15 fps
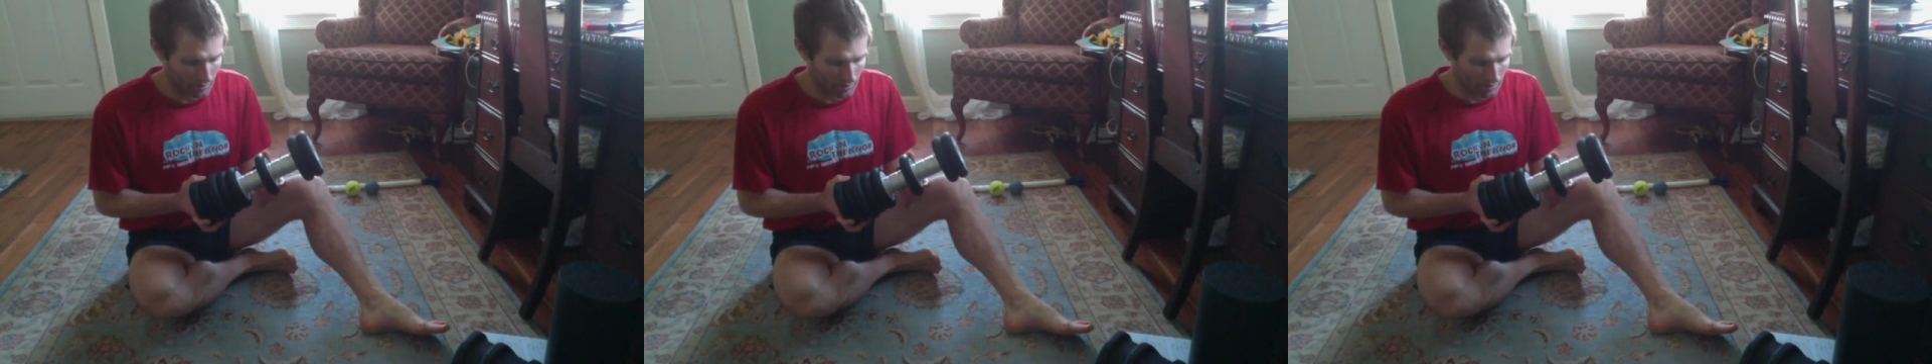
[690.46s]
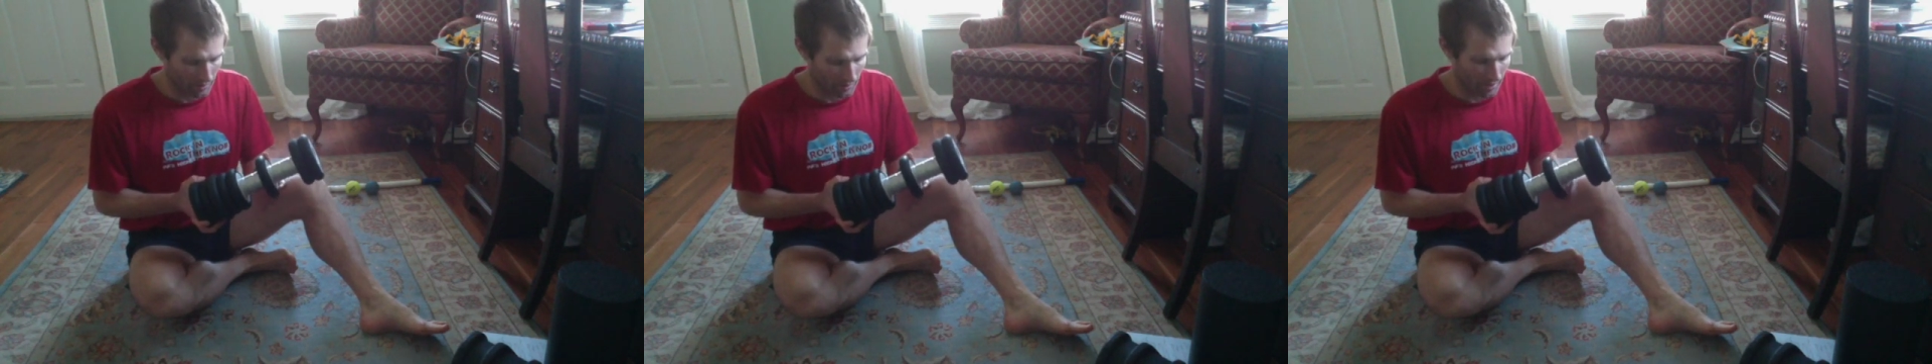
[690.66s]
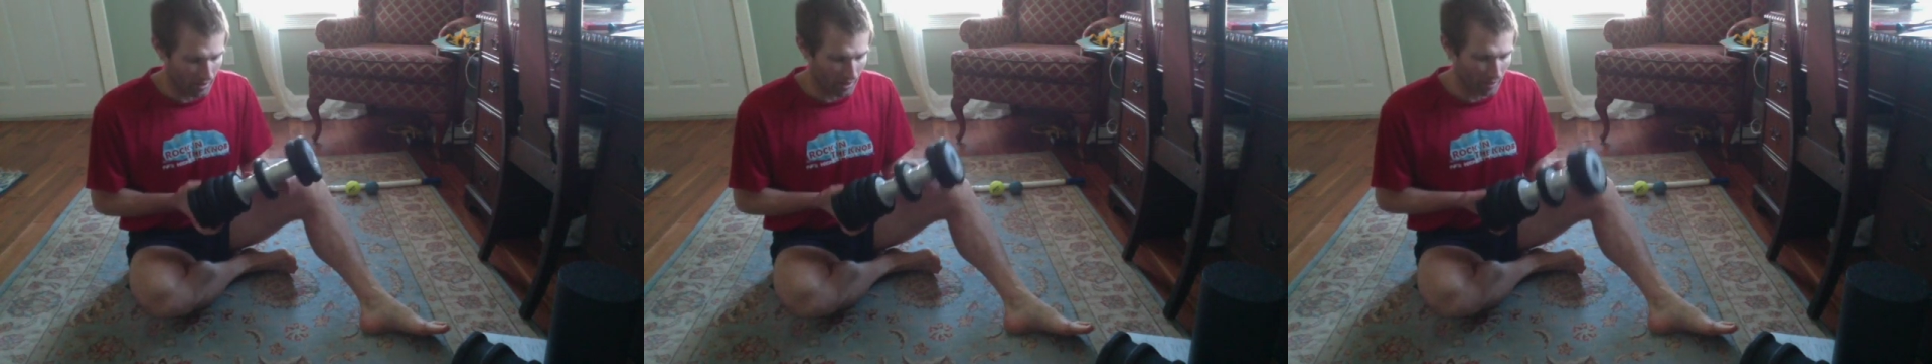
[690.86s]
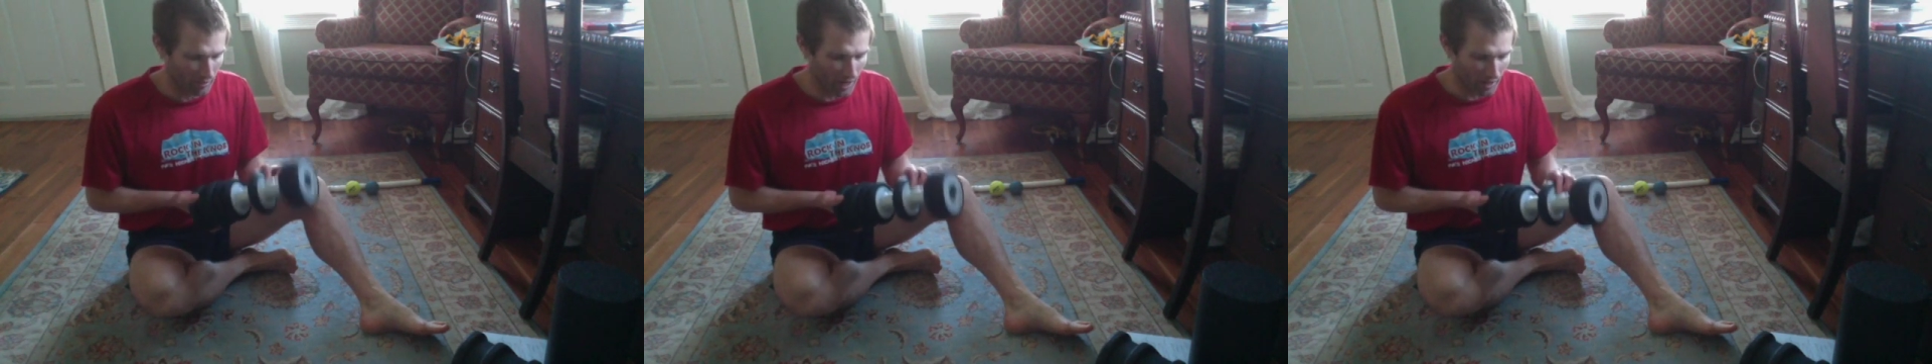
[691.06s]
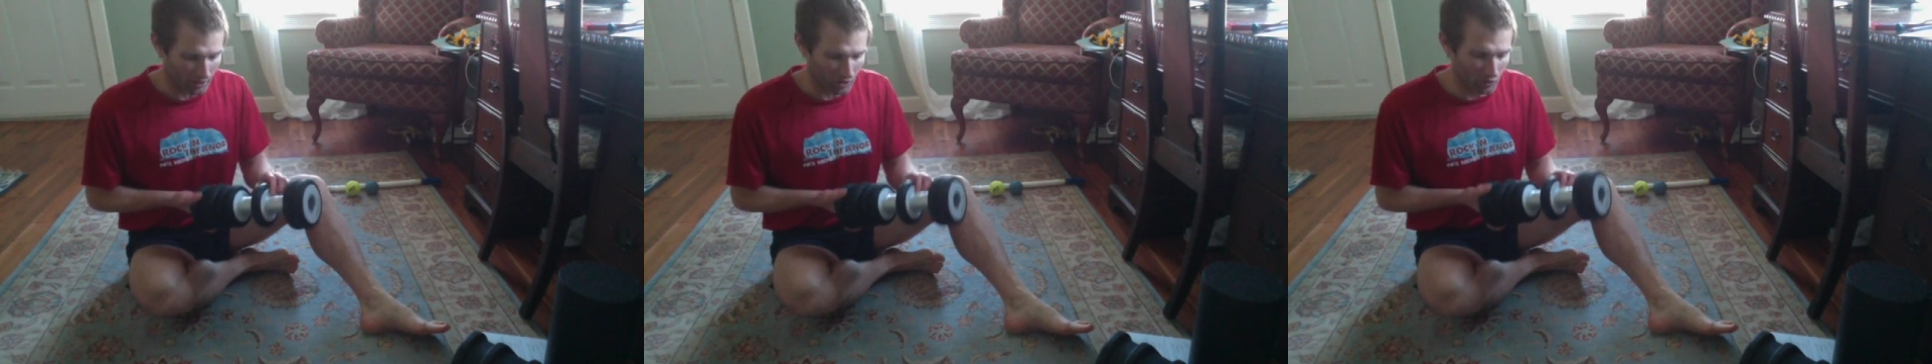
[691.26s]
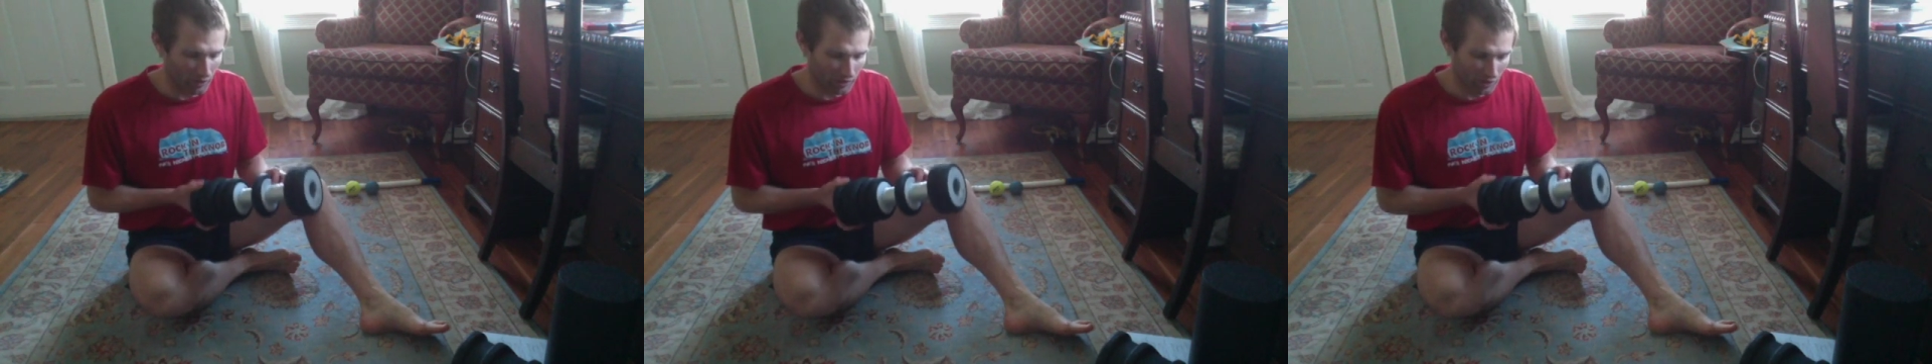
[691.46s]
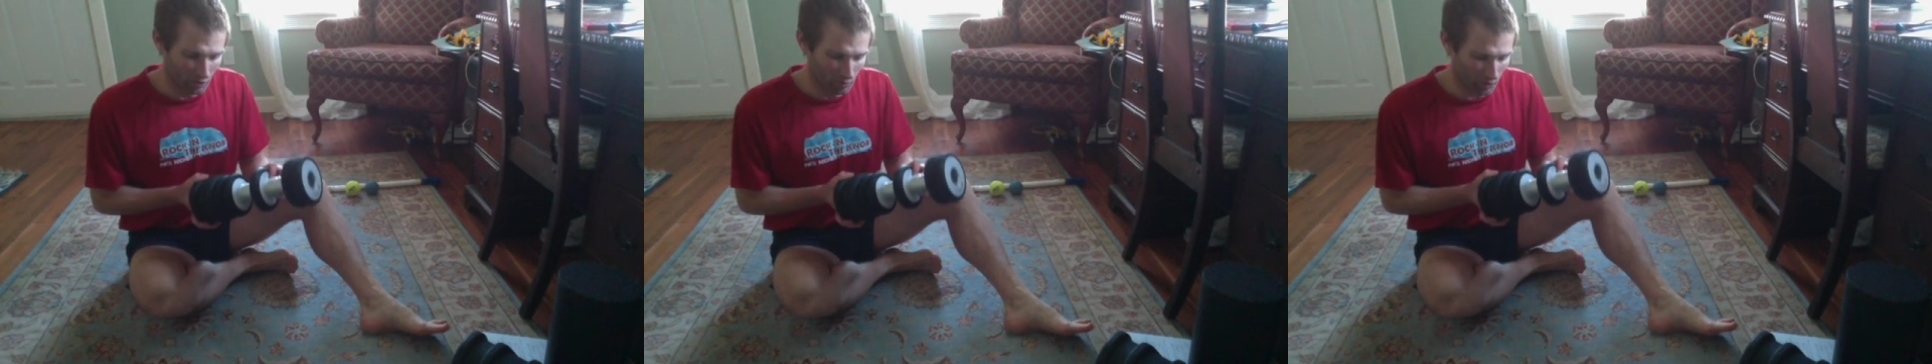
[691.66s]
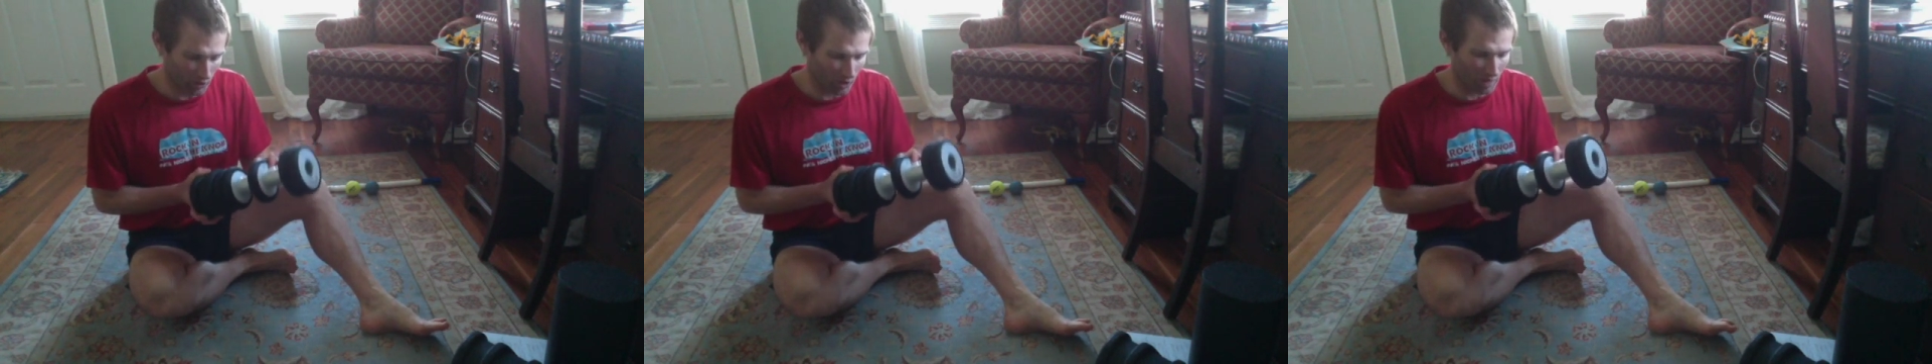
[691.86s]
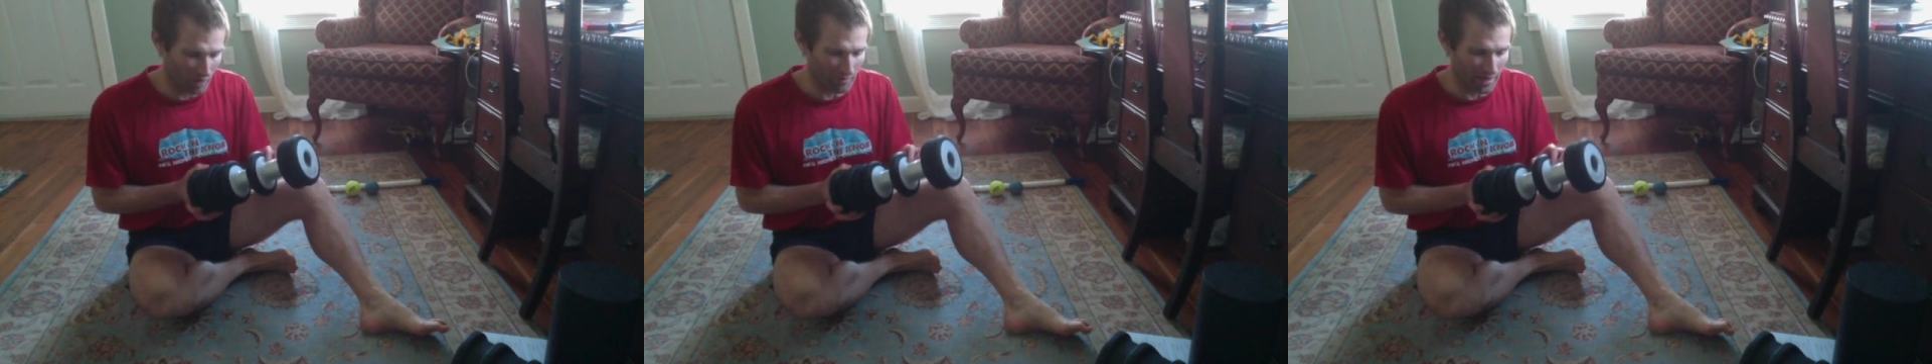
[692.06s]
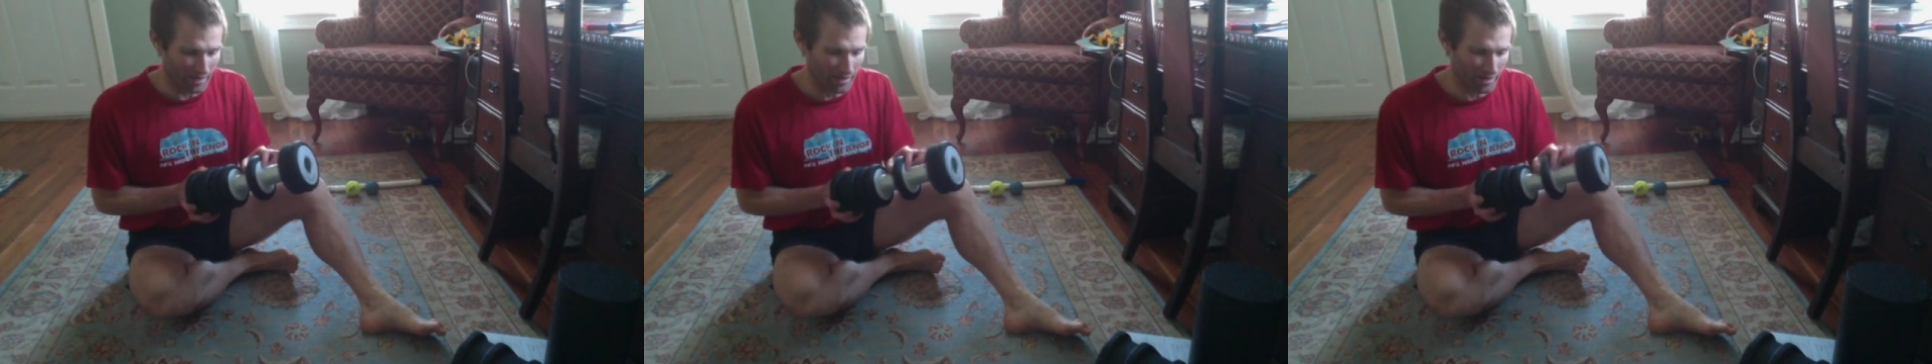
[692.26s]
Now, I'm not going to put on my